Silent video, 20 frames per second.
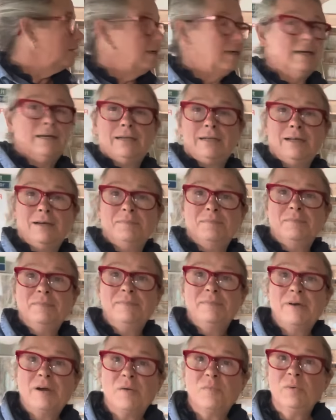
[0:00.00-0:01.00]
and
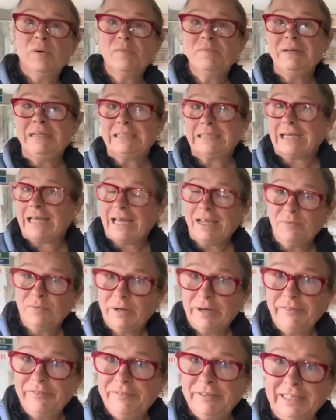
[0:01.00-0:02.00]
we'll meet again
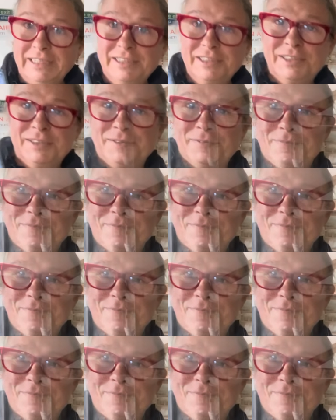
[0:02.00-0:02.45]
when I've finished.